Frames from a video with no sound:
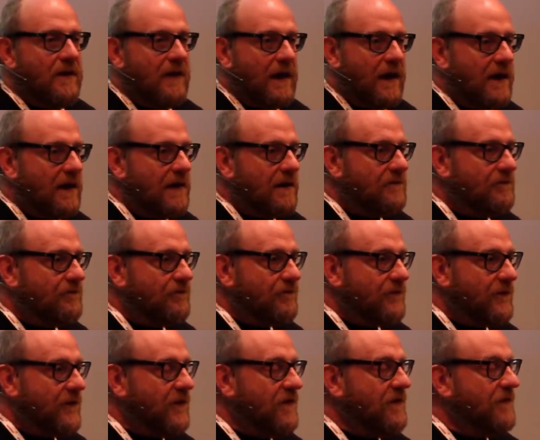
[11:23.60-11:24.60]
Um,
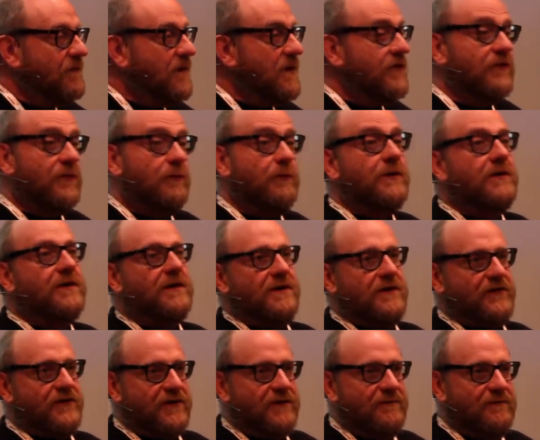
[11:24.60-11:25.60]
you'd be
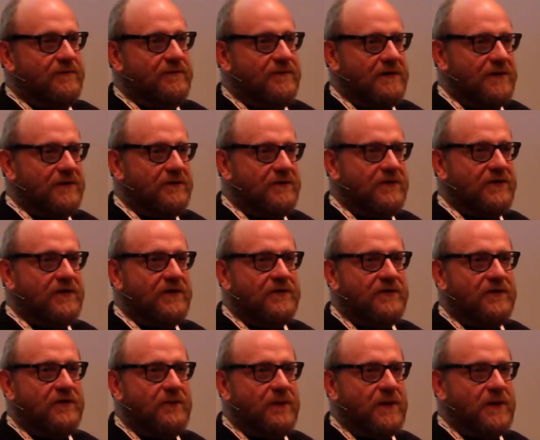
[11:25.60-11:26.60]
surprised at the
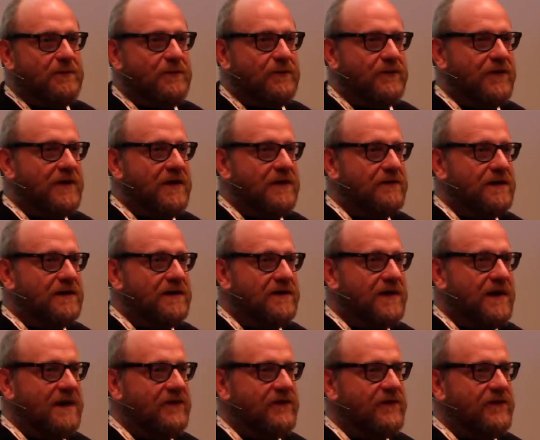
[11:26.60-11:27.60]
results of people's hearing
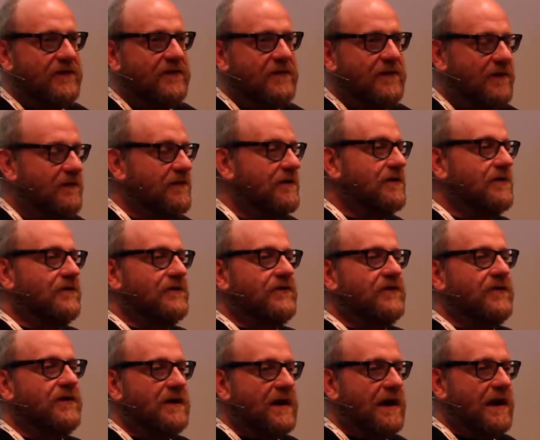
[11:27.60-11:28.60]
tests. I
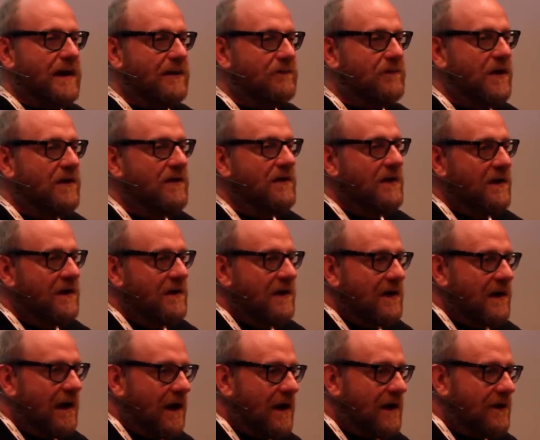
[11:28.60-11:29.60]
constantly am.
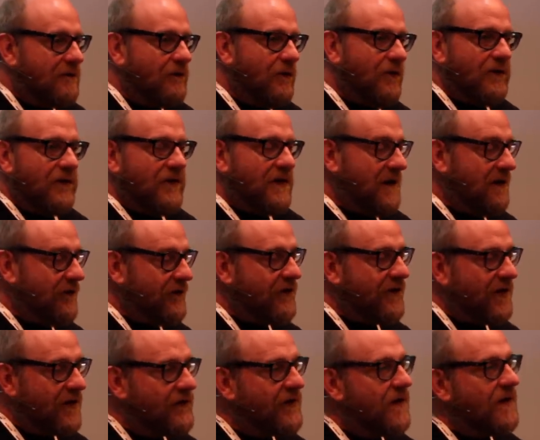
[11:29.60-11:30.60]
Uh, one of the
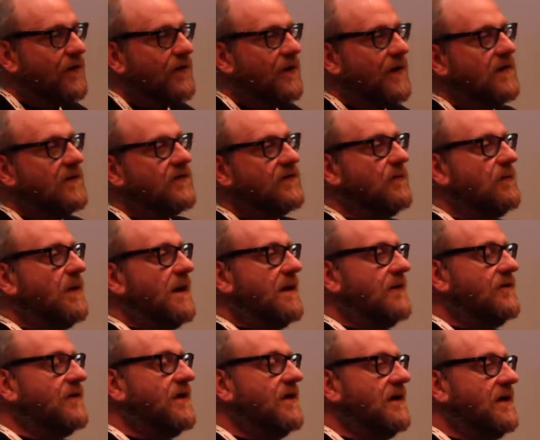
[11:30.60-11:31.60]
interesting things
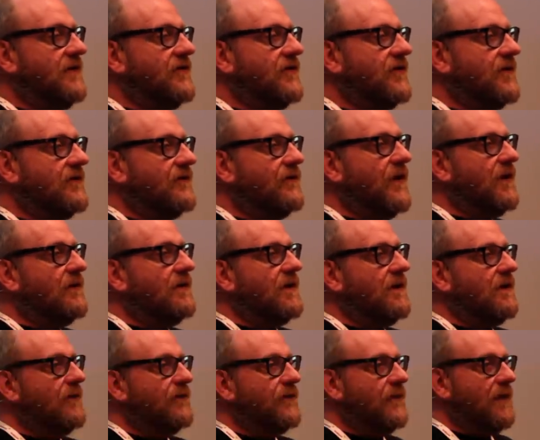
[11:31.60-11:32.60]
about it is that very
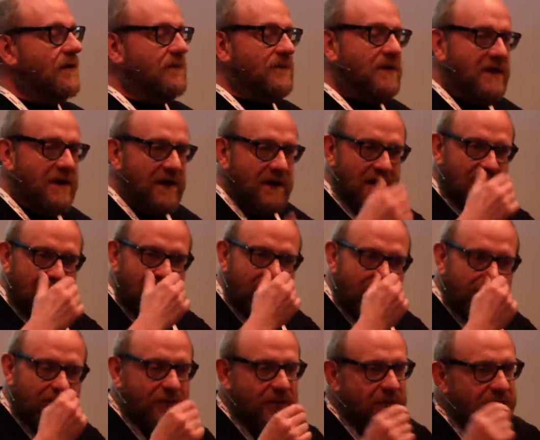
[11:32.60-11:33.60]
often um, it's
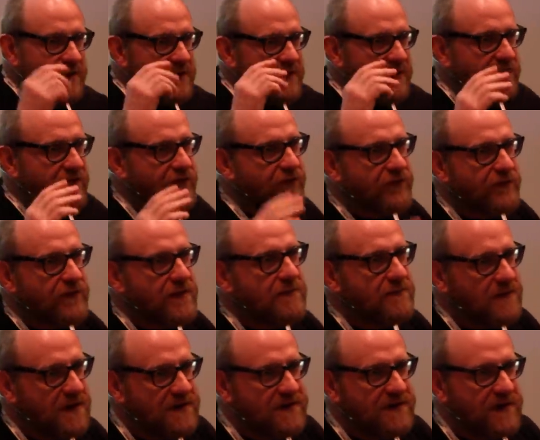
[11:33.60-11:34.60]
something that's
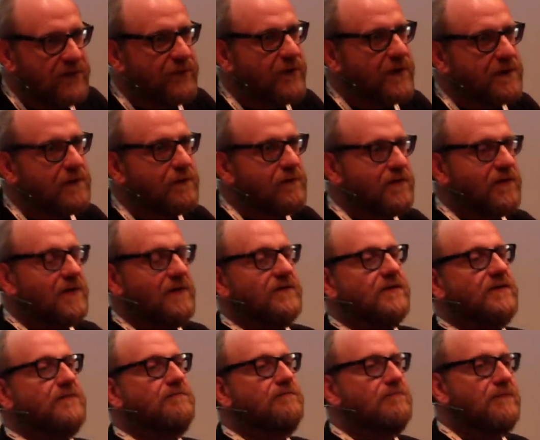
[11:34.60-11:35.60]
extremely difficult
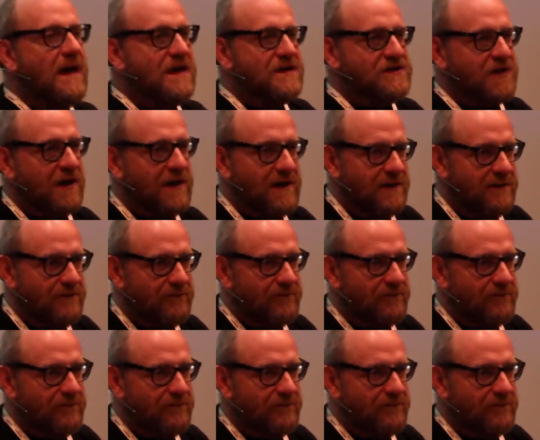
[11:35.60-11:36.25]
to measure.